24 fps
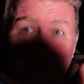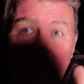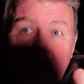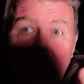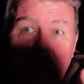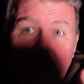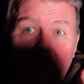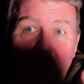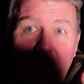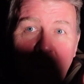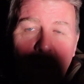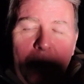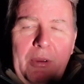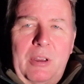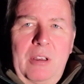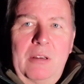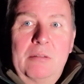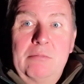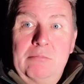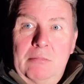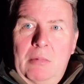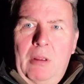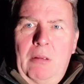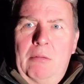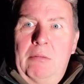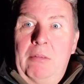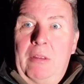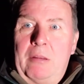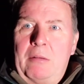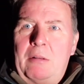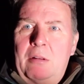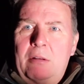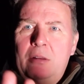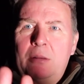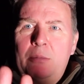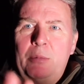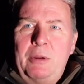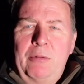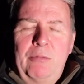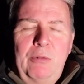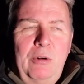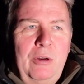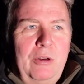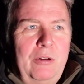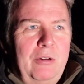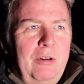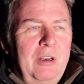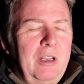through the pig. Not that it's a bit
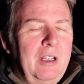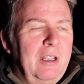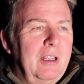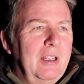rude.